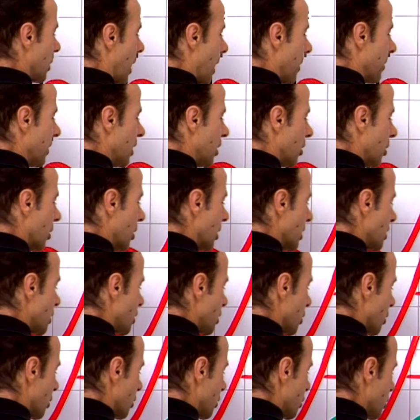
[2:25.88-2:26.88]
how many
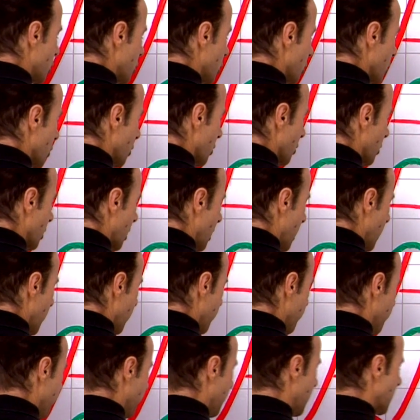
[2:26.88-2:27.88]
units? 2.
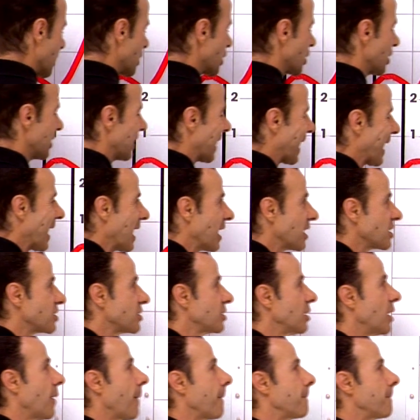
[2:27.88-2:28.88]
Function x